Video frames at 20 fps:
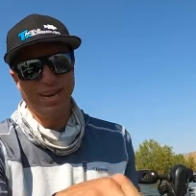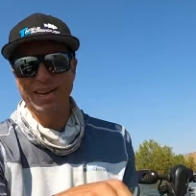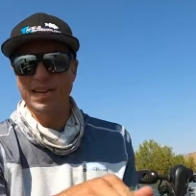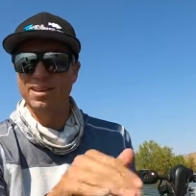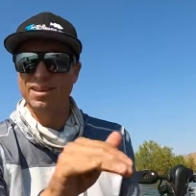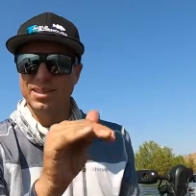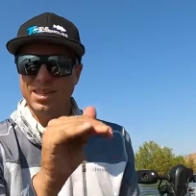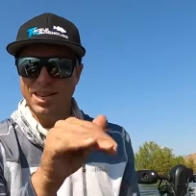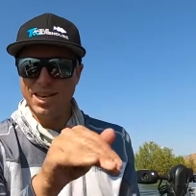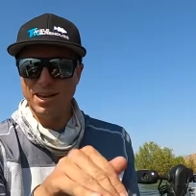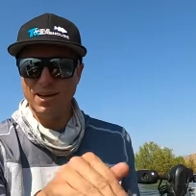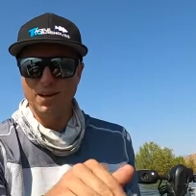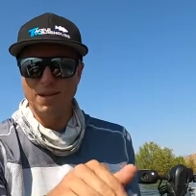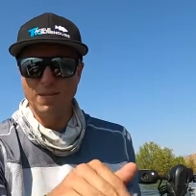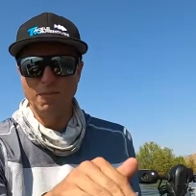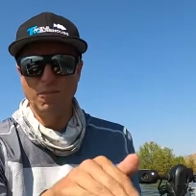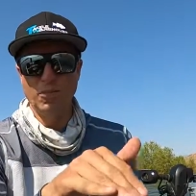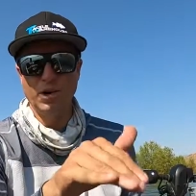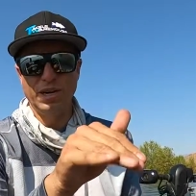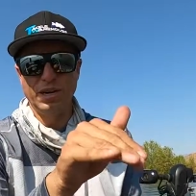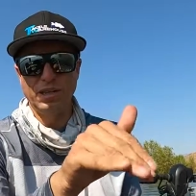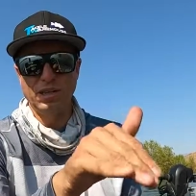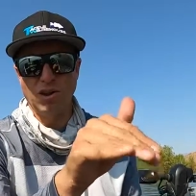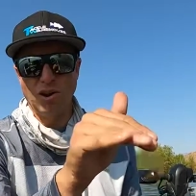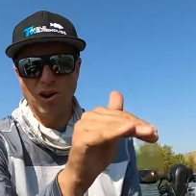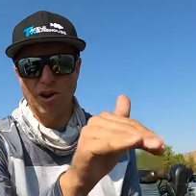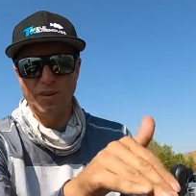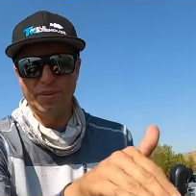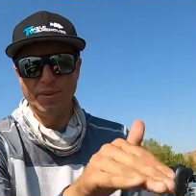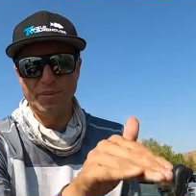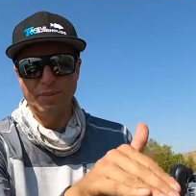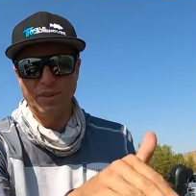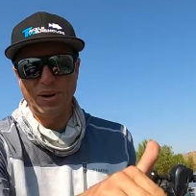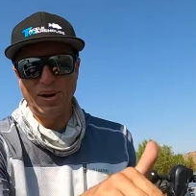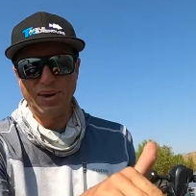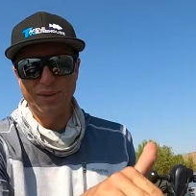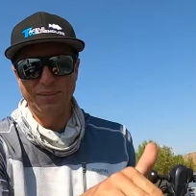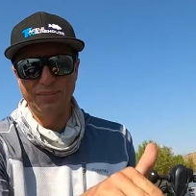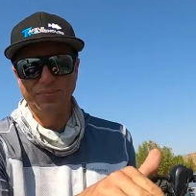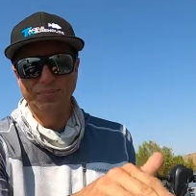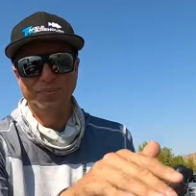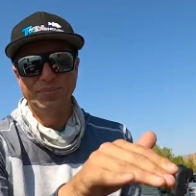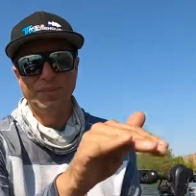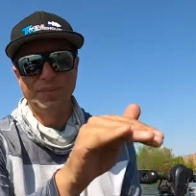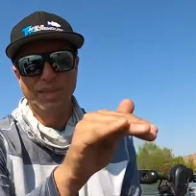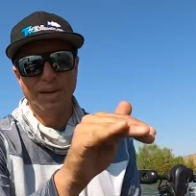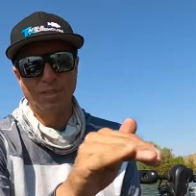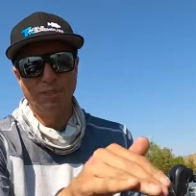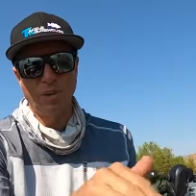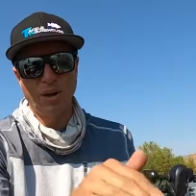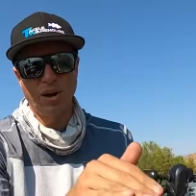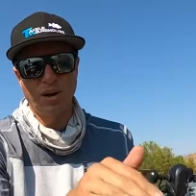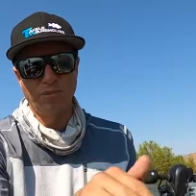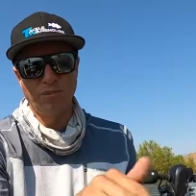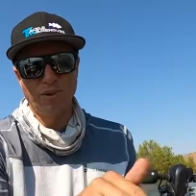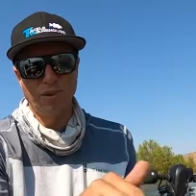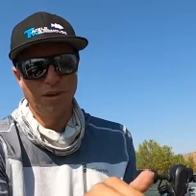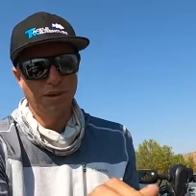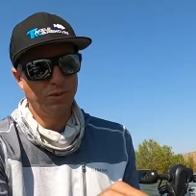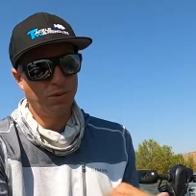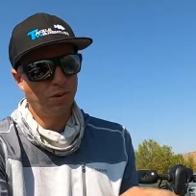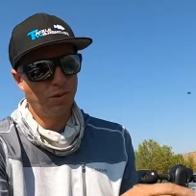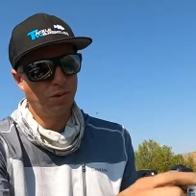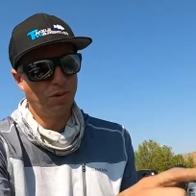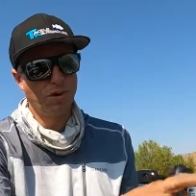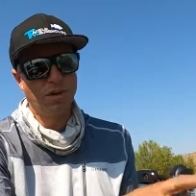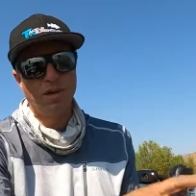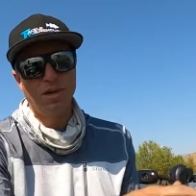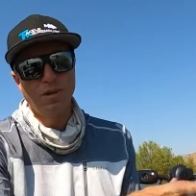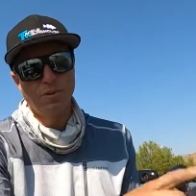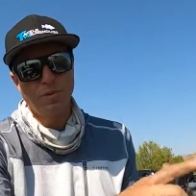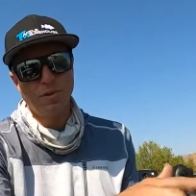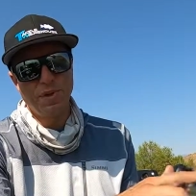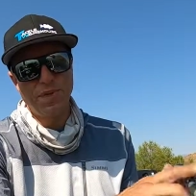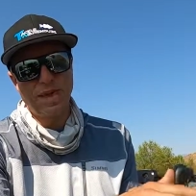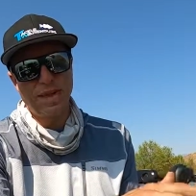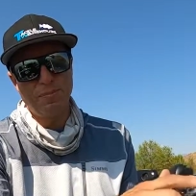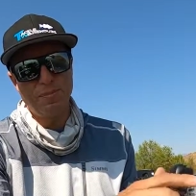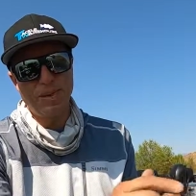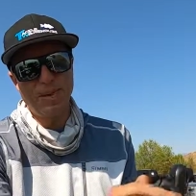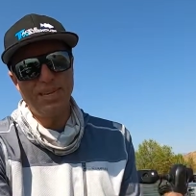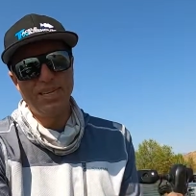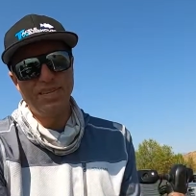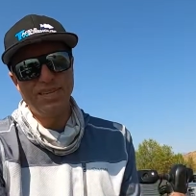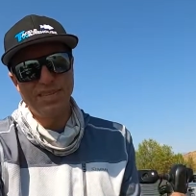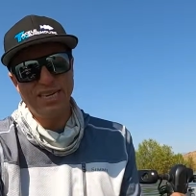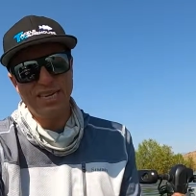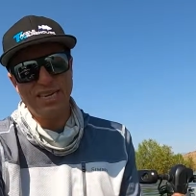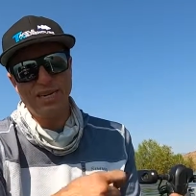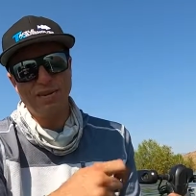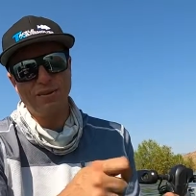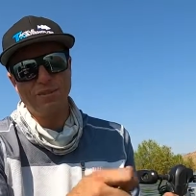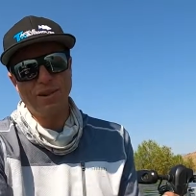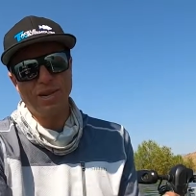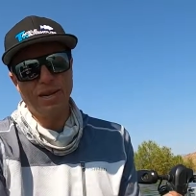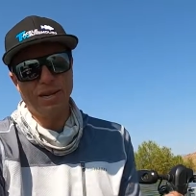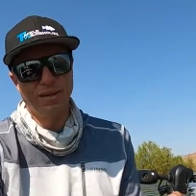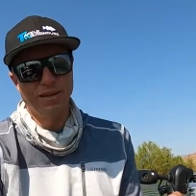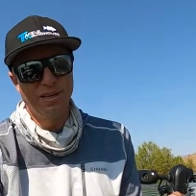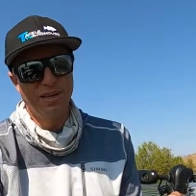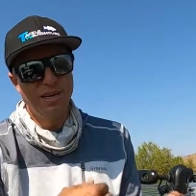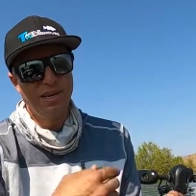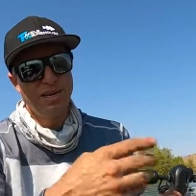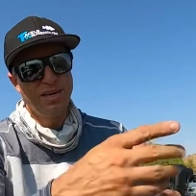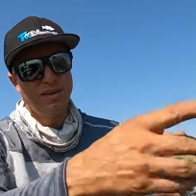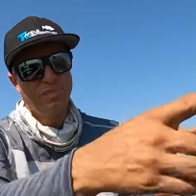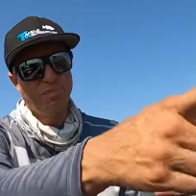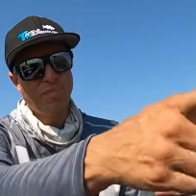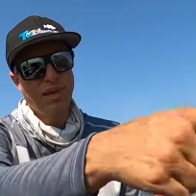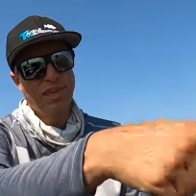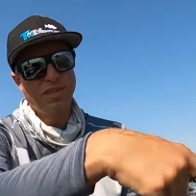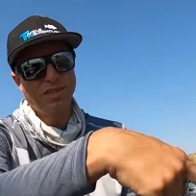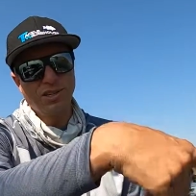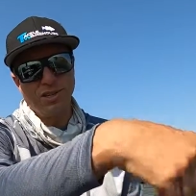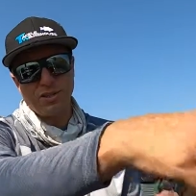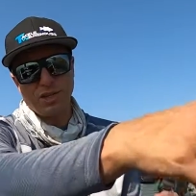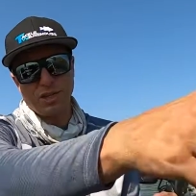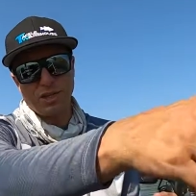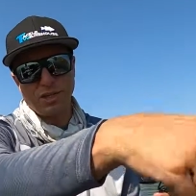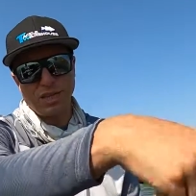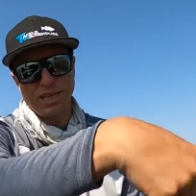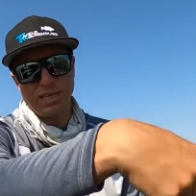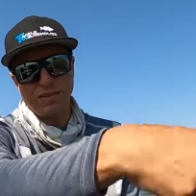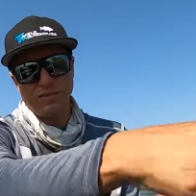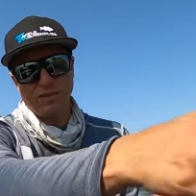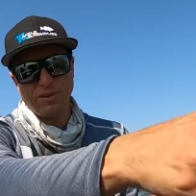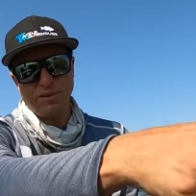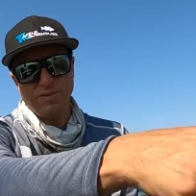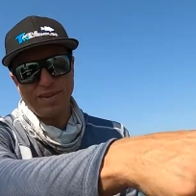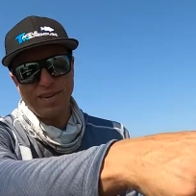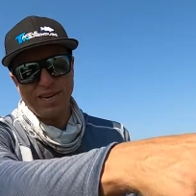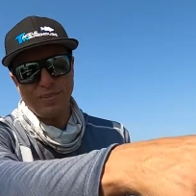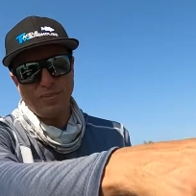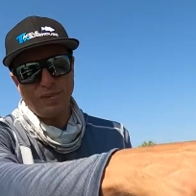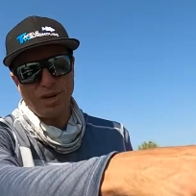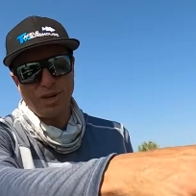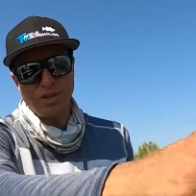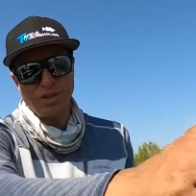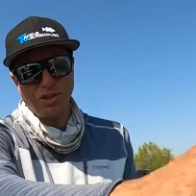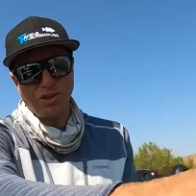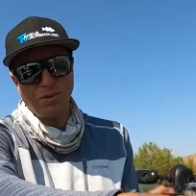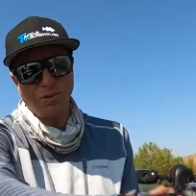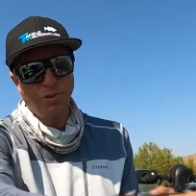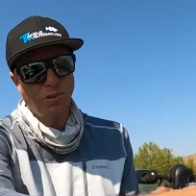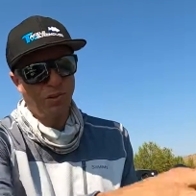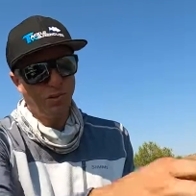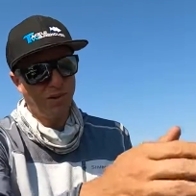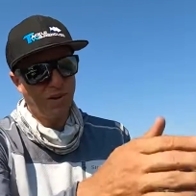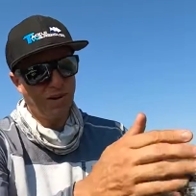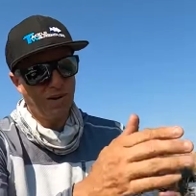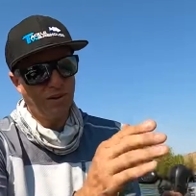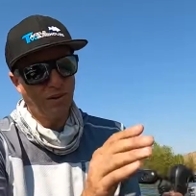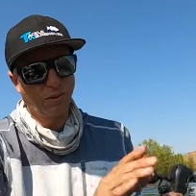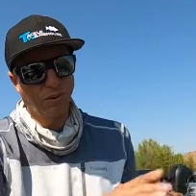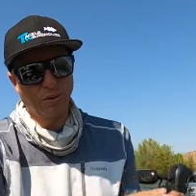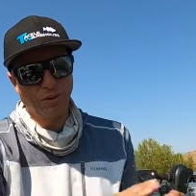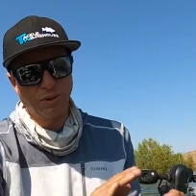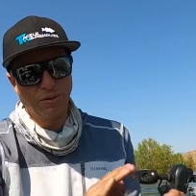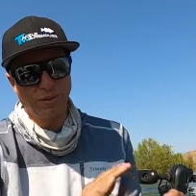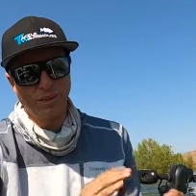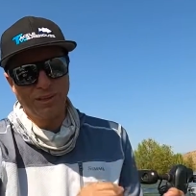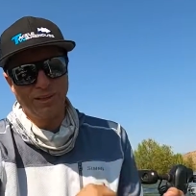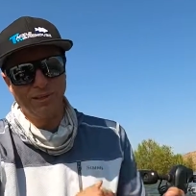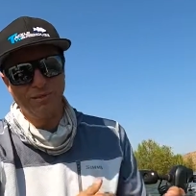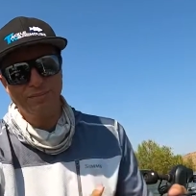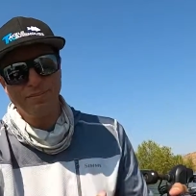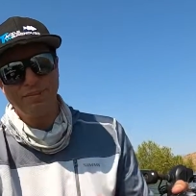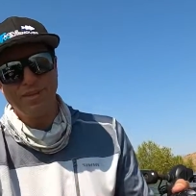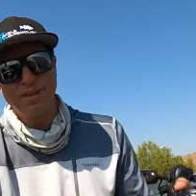I can tell what is on the bottom, that bottom contour, when that bait is digging around, based on the transfer of vibration through the rod, through the reel,